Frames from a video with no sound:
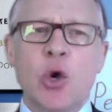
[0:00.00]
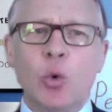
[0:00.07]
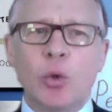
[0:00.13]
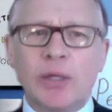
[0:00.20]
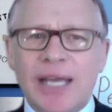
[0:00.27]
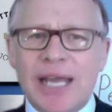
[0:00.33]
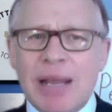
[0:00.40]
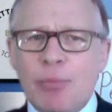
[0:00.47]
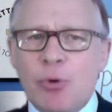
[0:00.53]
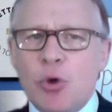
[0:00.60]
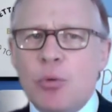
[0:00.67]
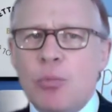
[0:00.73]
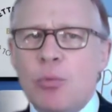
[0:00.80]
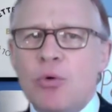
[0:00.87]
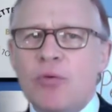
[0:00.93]
will keep
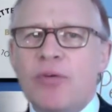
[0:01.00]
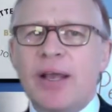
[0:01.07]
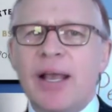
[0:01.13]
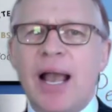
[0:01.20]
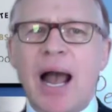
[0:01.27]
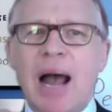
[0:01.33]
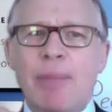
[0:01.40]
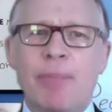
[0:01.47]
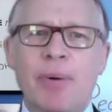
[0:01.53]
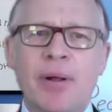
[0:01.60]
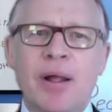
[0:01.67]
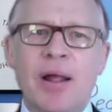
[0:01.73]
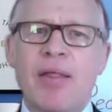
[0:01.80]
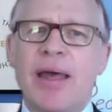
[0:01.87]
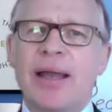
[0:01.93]
you moving up
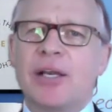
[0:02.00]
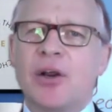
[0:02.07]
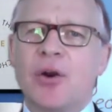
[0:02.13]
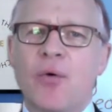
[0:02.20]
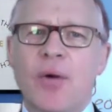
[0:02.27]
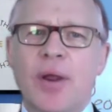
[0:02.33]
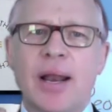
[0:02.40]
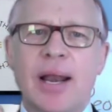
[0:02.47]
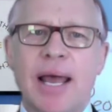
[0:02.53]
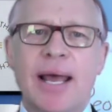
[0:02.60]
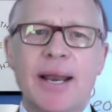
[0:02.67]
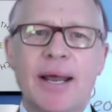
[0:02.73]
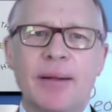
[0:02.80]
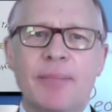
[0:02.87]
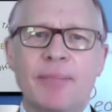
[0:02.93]
that career
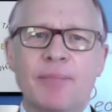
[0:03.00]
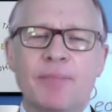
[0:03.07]
ladder.